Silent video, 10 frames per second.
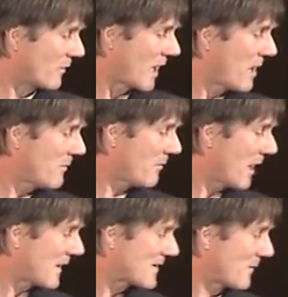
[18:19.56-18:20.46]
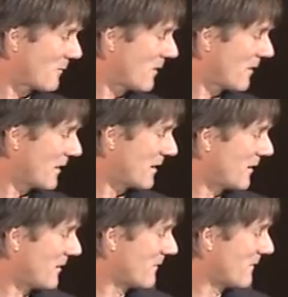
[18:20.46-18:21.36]
coming back to where I
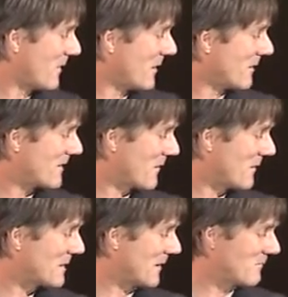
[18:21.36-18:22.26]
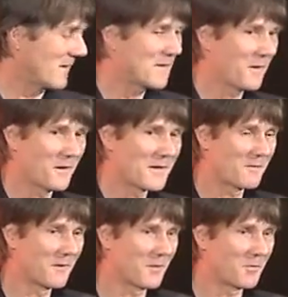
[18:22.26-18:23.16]
kind of started, we
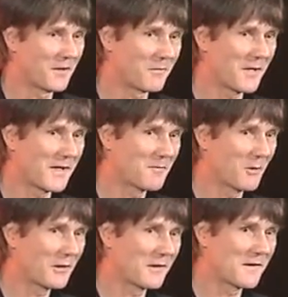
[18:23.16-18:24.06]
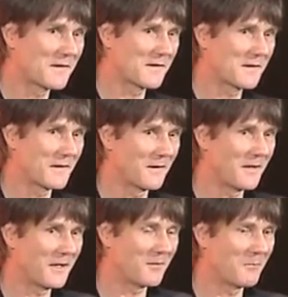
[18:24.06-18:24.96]
started with a print-based model in distance
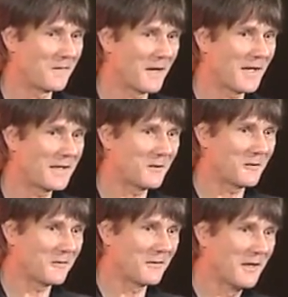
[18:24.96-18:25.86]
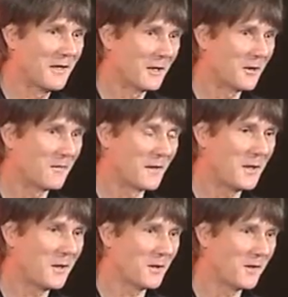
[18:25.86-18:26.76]
learning, and we've added on over the
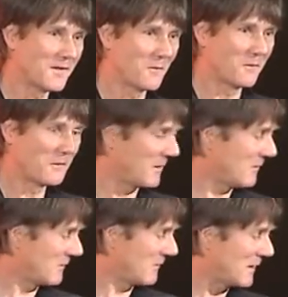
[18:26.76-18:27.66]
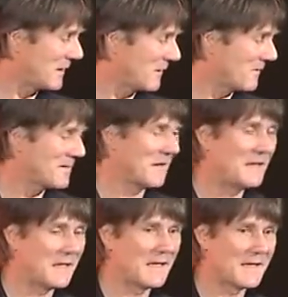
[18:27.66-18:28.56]
years audio and video,
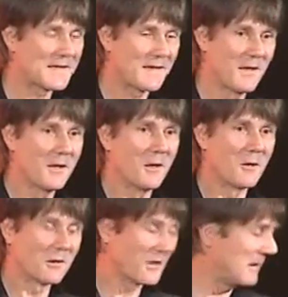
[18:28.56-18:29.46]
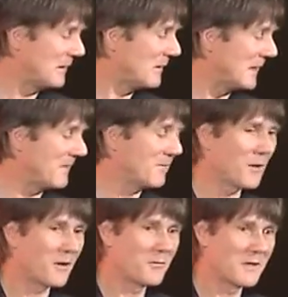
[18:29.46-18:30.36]
CDs, online learning
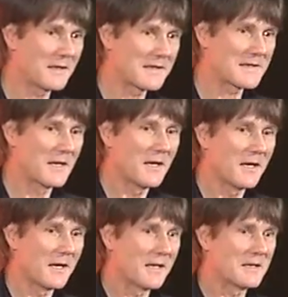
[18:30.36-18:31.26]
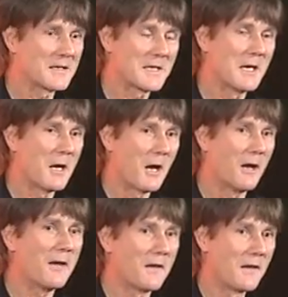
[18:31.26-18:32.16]
environments, and
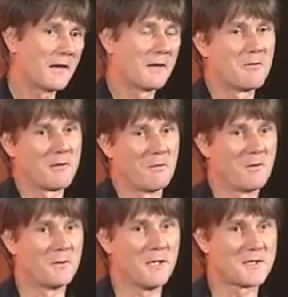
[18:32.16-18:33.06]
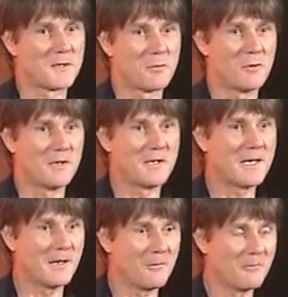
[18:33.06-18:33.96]
I think that we've reached a point
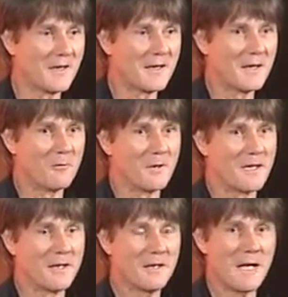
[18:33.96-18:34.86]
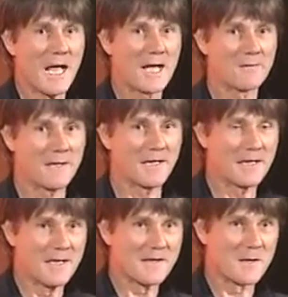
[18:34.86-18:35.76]
now where, having
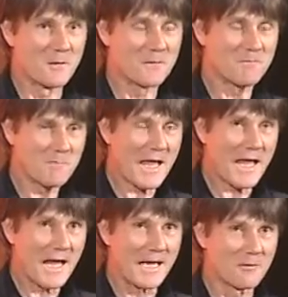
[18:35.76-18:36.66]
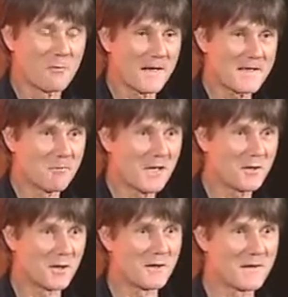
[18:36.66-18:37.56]
sort of had quite a
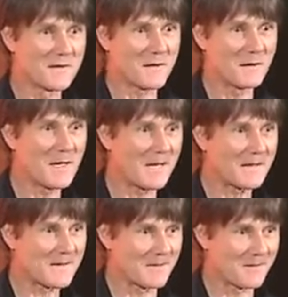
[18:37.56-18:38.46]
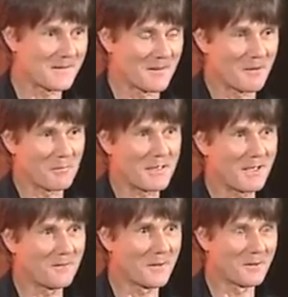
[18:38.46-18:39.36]
major disconnect and a
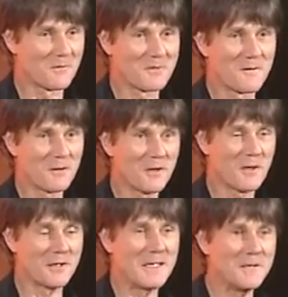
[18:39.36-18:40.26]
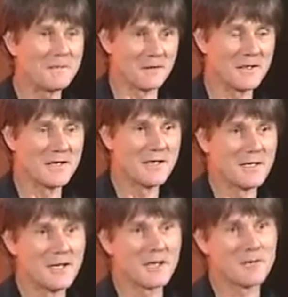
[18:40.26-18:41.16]
playing field that was very uneven,
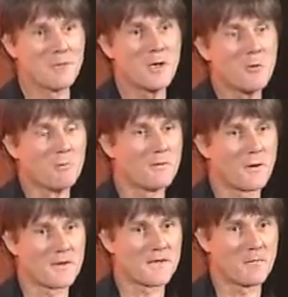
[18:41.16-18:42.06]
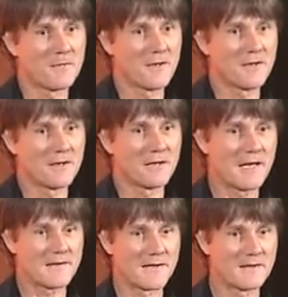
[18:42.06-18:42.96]
we've got something that
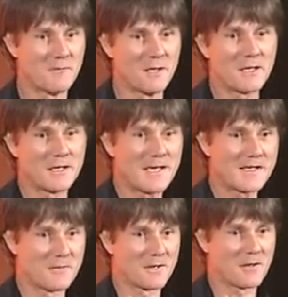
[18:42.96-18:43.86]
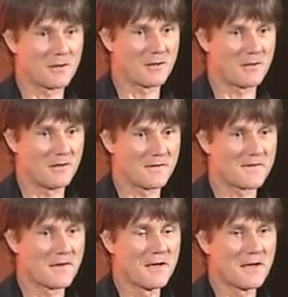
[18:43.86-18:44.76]
lets us reconnect with our
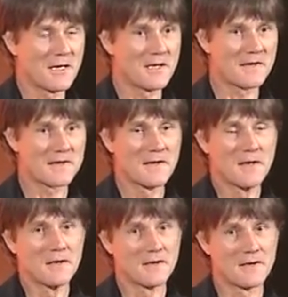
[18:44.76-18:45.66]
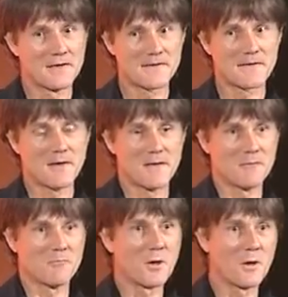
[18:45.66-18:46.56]
learners, and that is
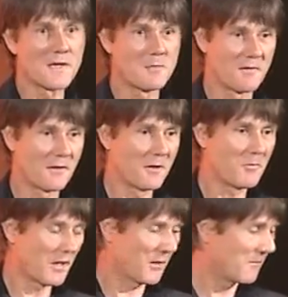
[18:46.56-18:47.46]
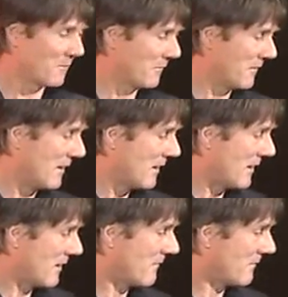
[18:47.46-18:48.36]
going to be very powerful
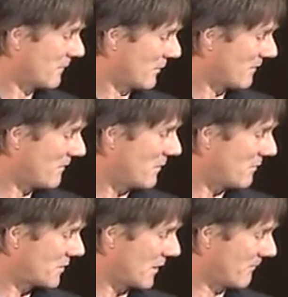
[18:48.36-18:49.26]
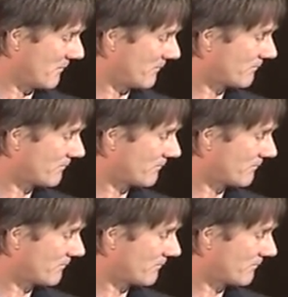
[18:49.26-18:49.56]
for the future.